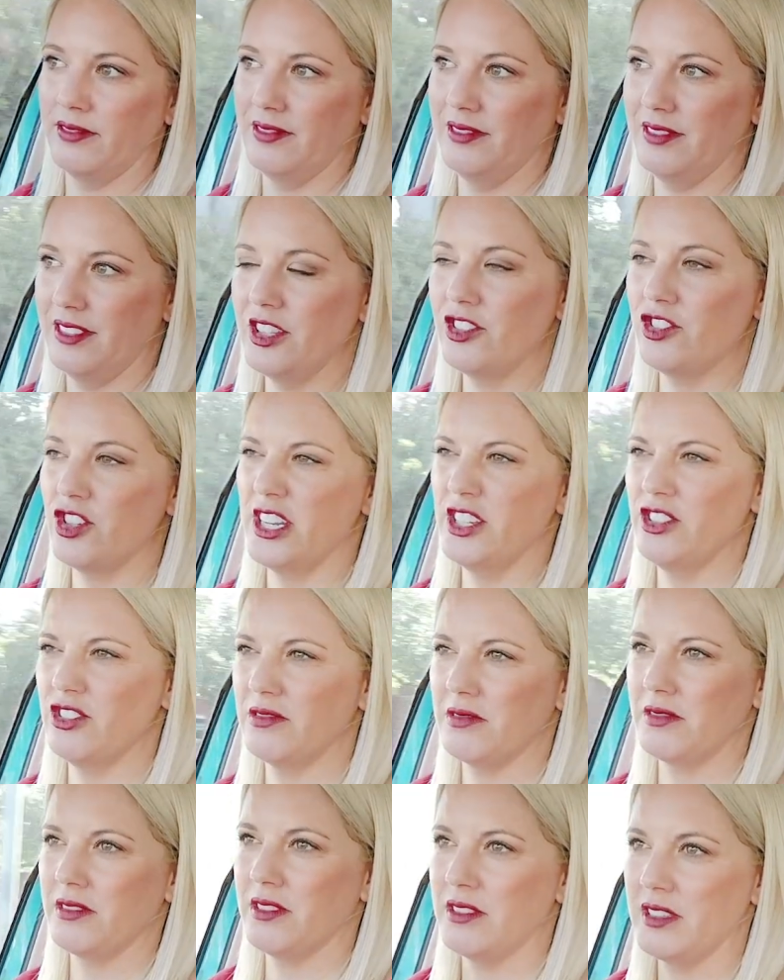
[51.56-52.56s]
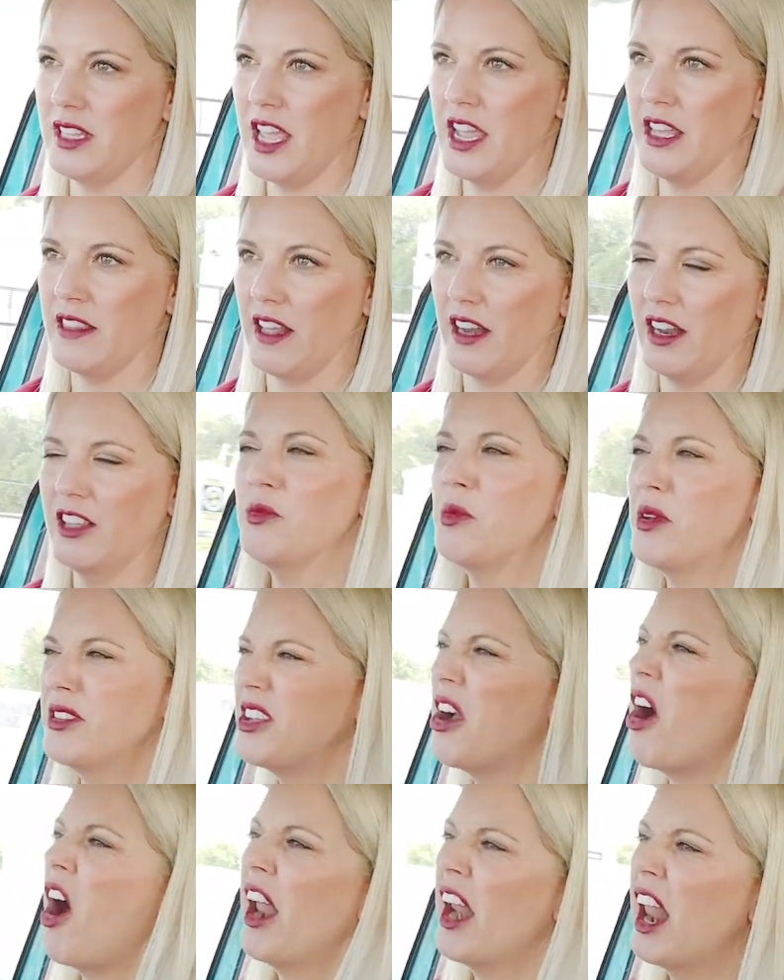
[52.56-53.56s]
It's strange saying that. I suppose,
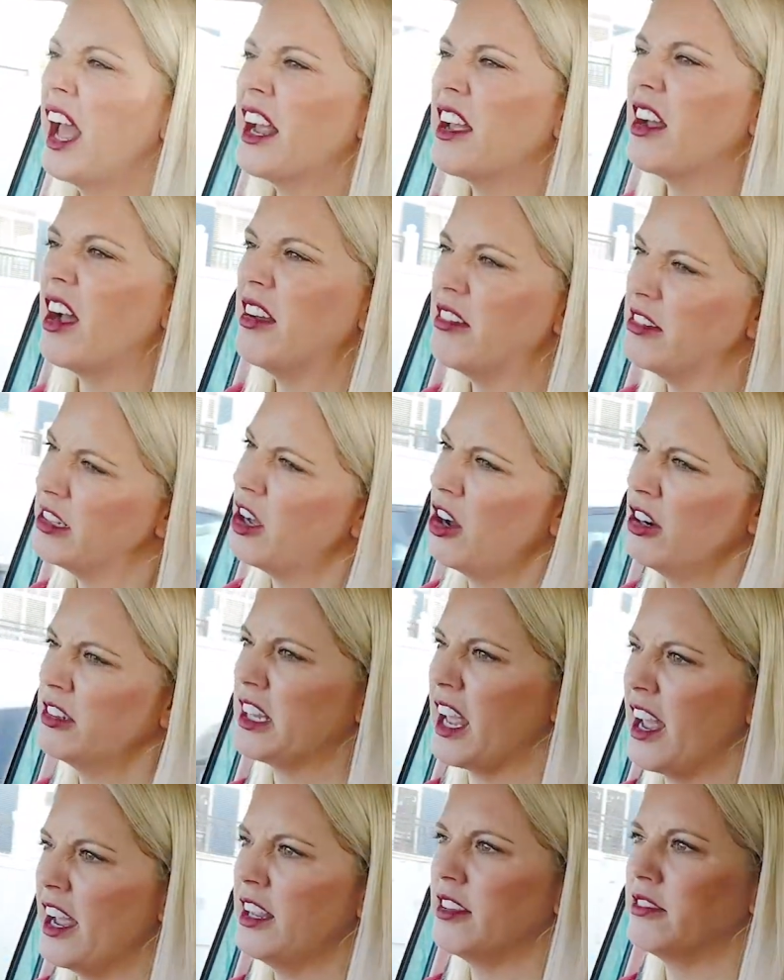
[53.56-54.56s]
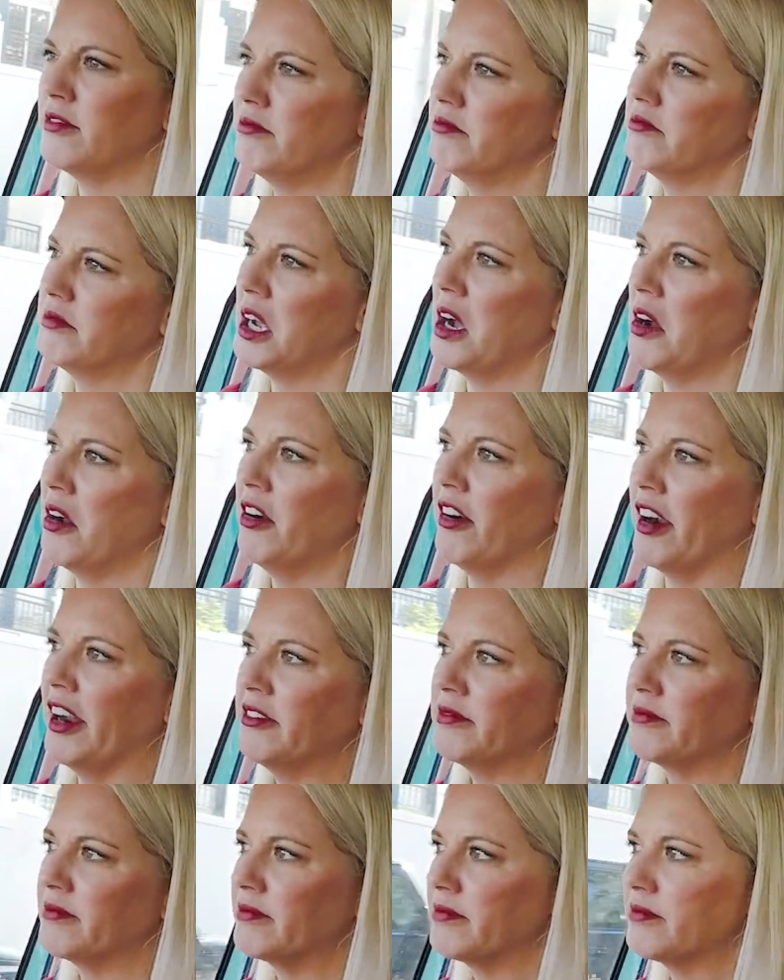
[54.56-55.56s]
yeah, I like a hot cake. Yeah, all right.
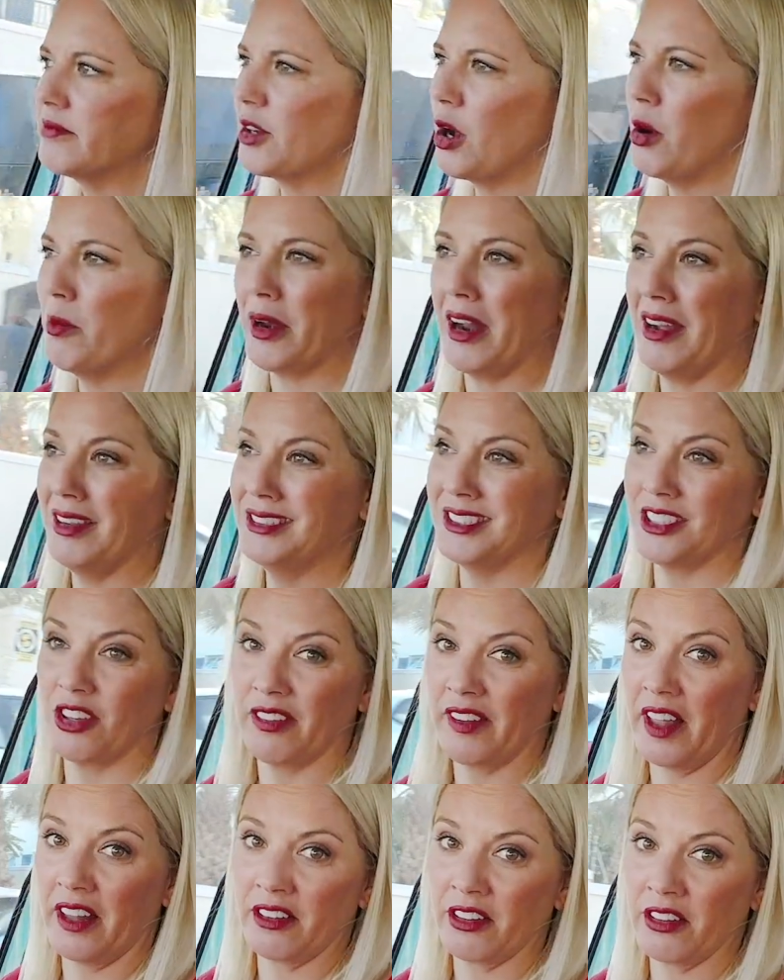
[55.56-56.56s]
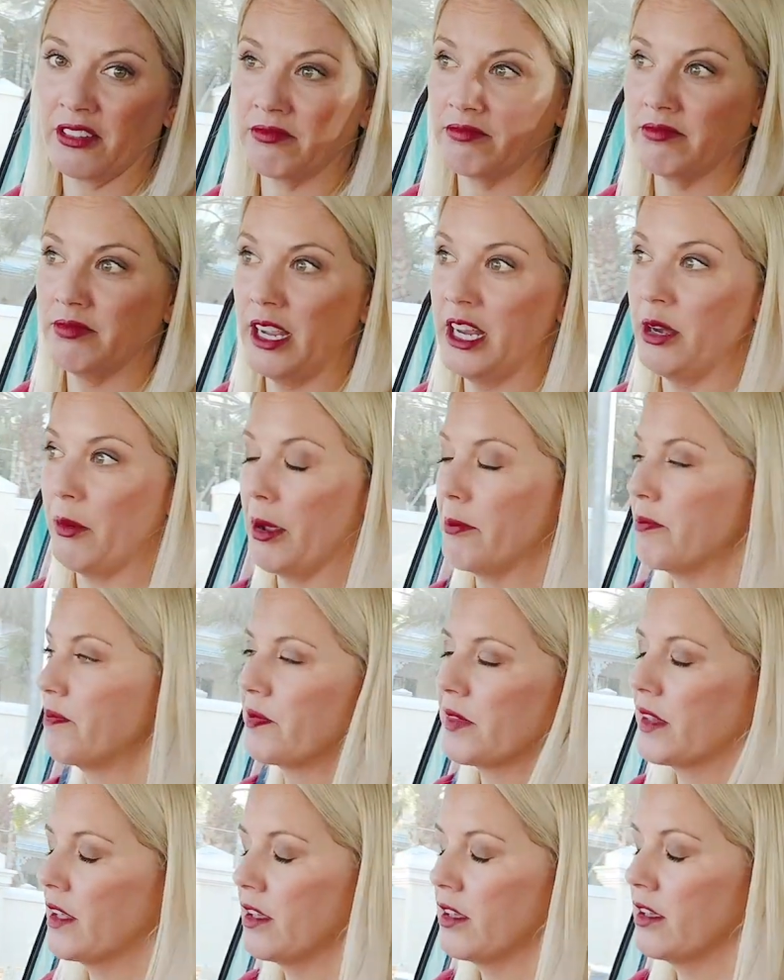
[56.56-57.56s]
Can't put icing on that though. Anyway,
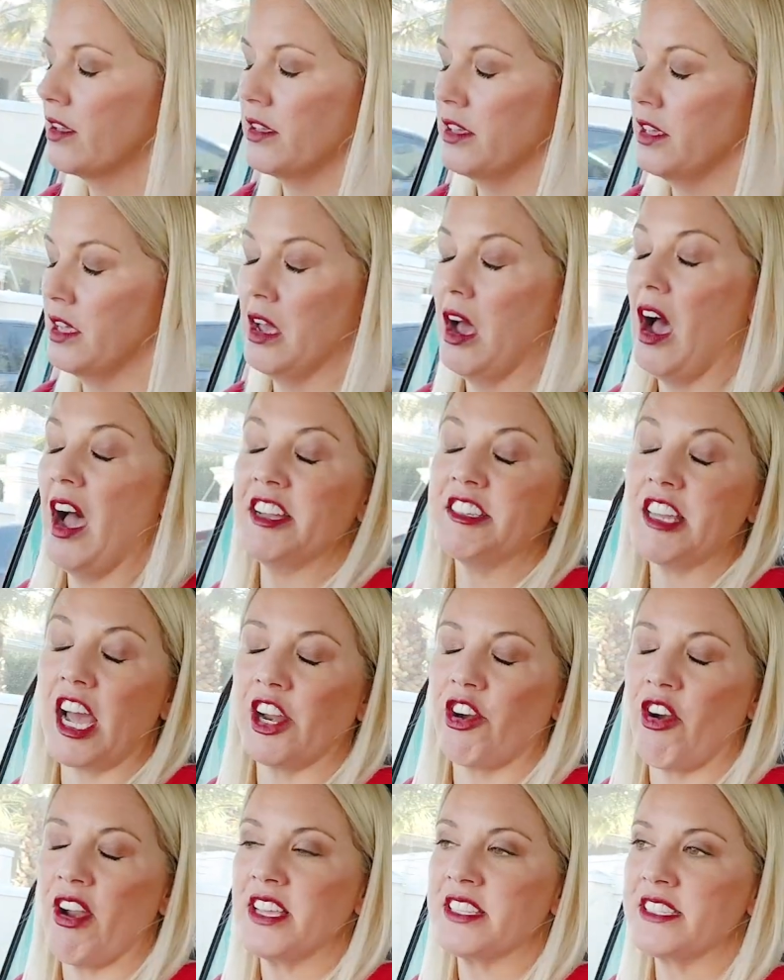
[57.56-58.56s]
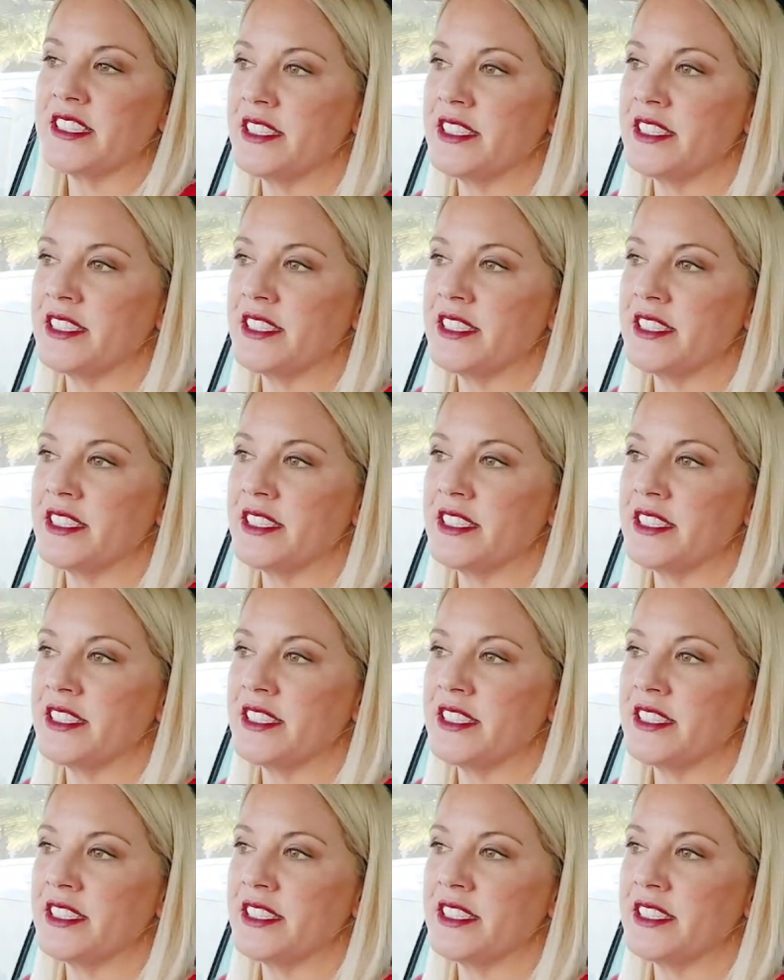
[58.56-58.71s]
I digress.